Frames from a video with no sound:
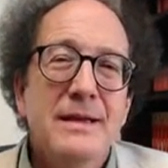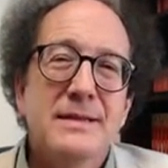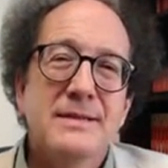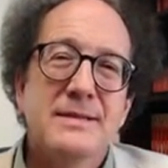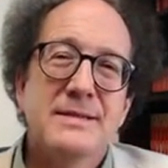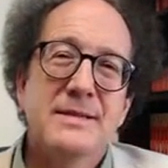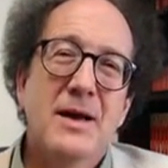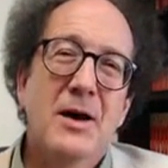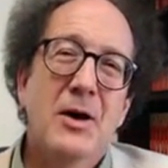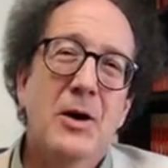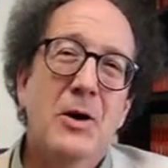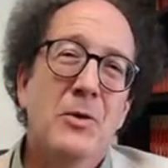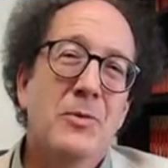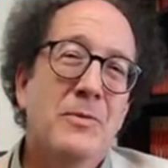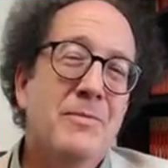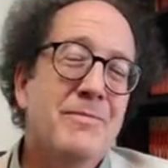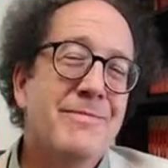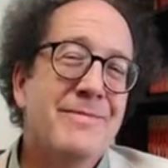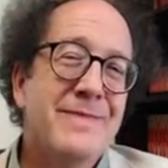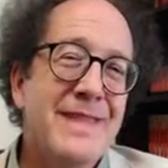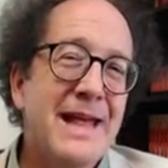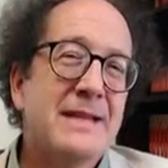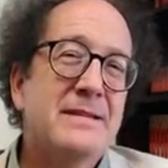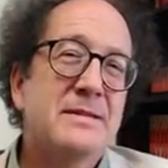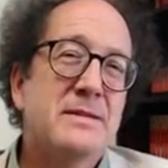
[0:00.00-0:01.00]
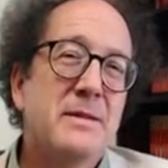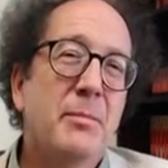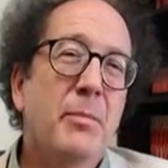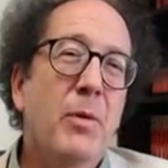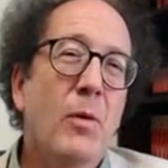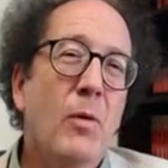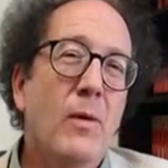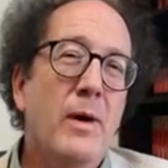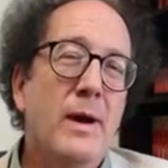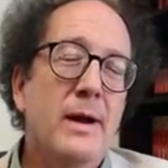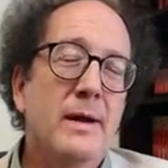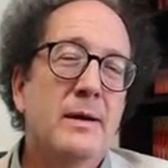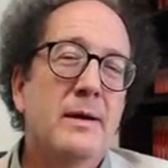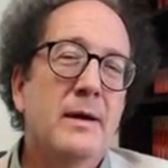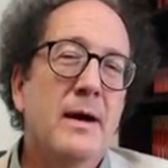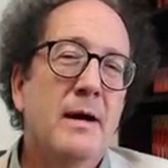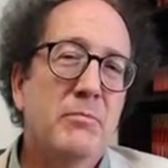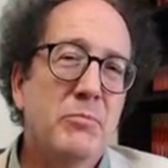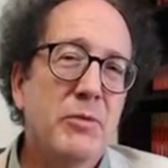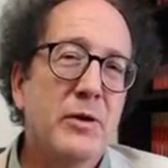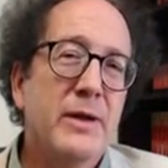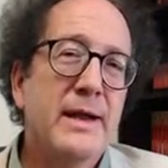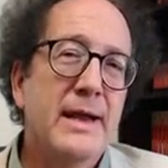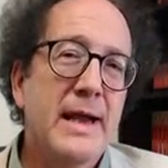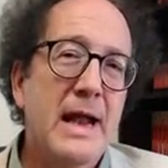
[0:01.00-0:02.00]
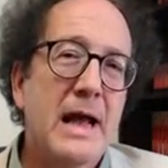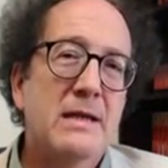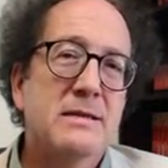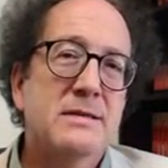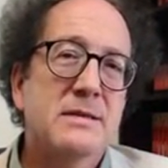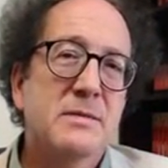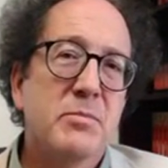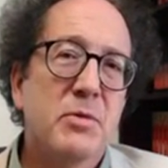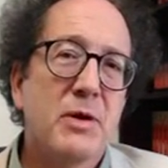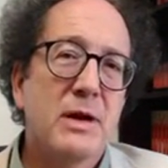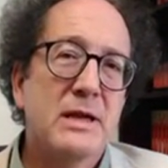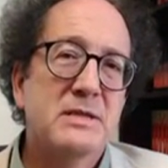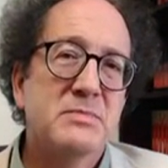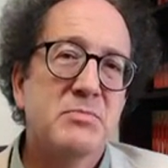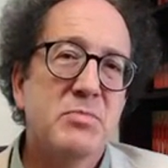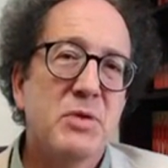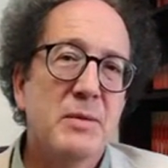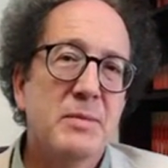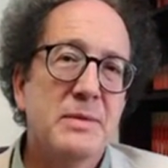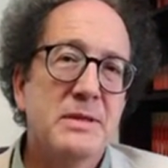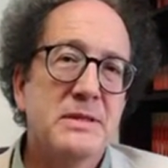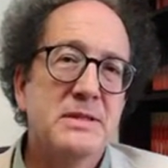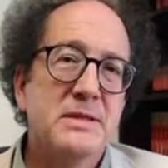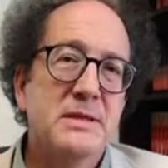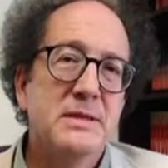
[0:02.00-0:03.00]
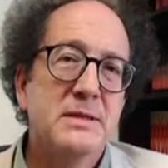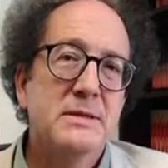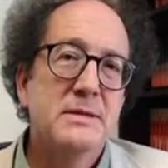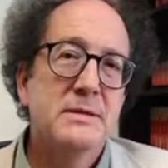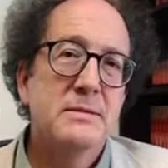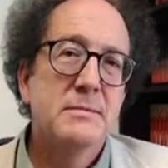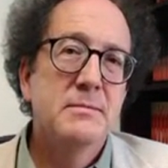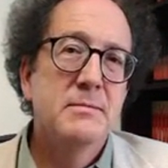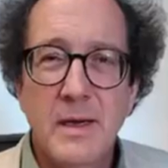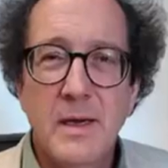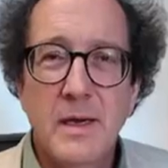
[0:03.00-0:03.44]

So that's the point of bringing out suppressed premises.